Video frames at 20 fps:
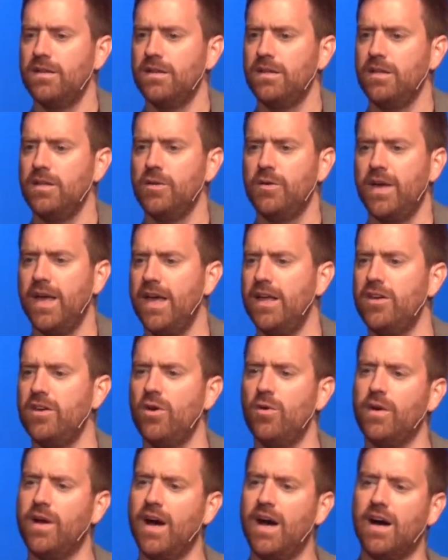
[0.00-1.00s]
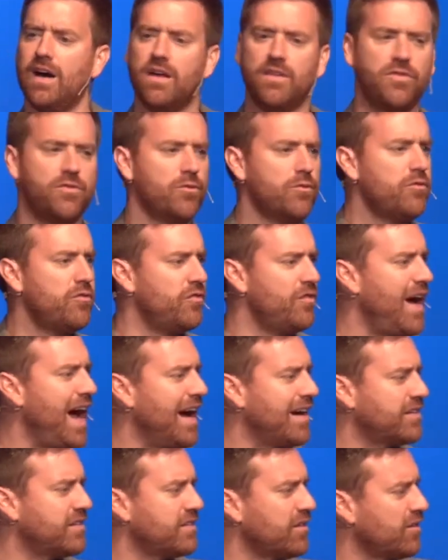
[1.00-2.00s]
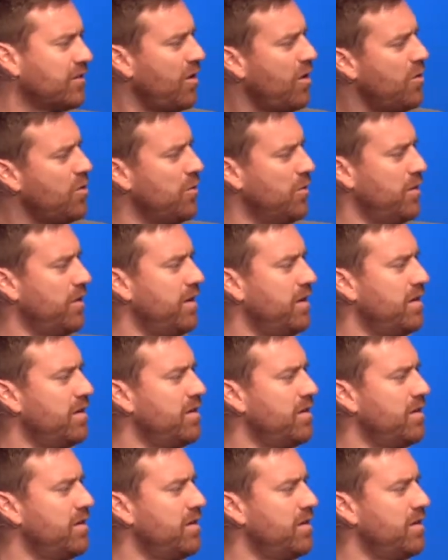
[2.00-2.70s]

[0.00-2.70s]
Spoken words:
You can't know God through facts alone.